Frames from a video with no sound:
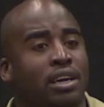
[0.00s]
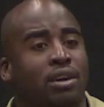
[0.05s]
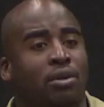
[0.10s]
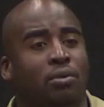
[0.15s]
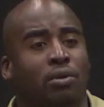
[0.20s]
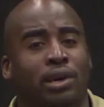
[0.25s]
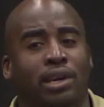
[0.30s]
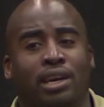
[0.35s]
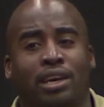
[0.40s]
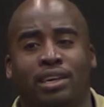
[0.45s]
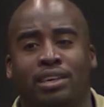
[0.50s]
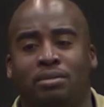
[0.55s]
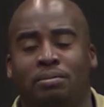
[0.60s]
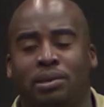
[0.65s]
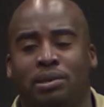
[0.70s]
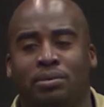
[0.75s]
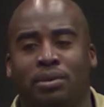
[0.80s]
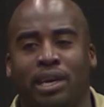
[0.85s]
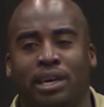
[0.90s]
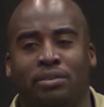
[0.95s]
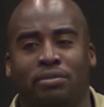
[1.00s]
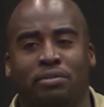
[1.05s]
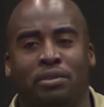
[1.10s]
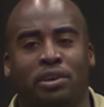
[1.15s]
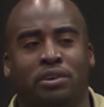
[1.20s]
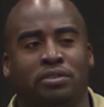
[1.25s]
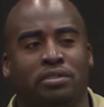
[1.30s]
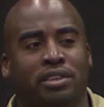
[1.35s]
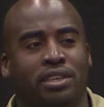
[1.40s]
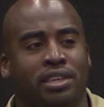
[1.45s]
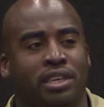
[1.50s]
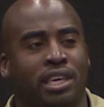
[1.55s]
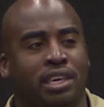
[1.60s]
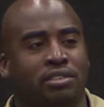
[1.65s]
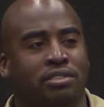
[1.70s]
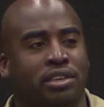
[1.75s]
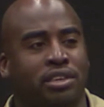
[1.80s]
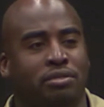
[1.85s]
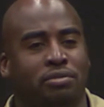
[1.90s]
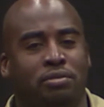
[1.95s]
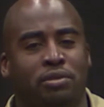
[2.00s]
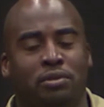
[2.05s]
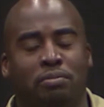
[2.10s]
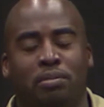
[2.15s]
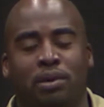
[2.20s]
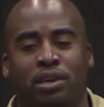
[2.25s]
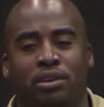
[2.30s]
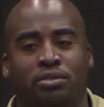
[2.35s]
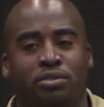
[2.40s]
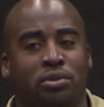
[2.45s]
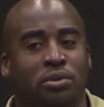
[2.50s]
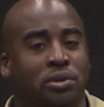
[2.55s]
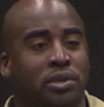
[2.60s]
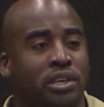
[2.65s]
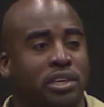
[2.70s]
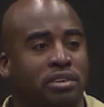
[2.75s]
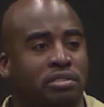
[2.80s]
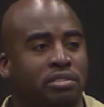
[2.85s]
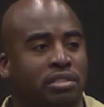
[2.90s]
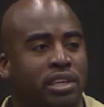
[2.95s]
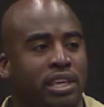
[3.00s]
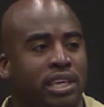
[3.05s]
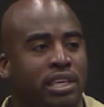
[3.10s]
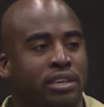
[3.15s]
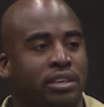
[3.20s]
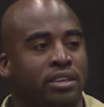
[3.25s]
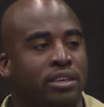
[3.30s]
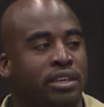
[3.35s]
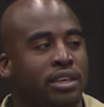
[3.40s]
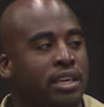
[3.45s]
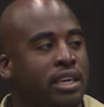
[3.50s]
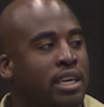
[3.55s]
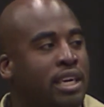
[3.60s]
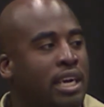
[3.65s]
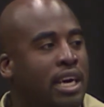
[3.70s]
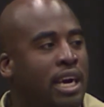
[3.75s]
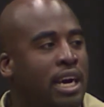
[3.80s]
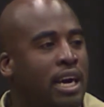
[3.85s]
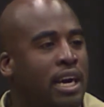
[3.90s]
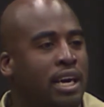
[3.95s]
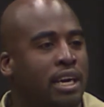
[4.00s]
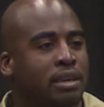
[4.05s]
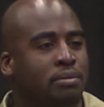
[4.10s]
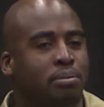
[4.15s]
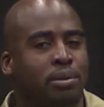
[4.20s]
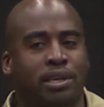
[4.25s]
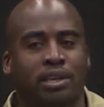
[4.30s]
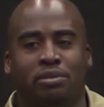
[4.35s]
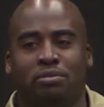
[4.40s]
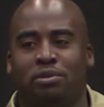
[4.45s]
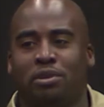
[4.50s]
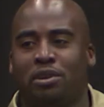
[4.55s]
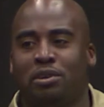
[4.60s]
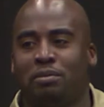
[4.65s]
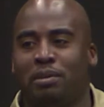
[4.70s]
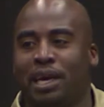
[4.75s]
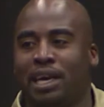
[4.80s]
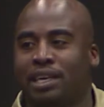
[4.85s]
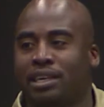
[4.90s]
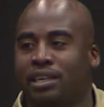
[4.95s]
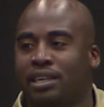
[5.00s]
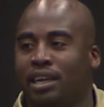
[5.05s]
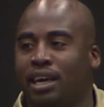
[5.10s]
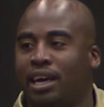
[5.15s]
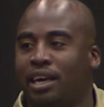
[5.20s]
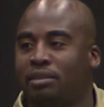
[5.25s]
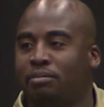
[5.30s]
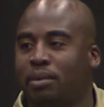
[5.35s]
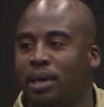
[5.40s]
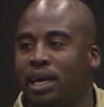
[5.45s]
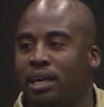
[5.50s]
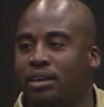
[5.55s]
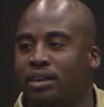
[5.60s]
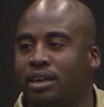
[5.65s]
Went on to be ranked first in the nation in football two years later. I played fullback and linebacker.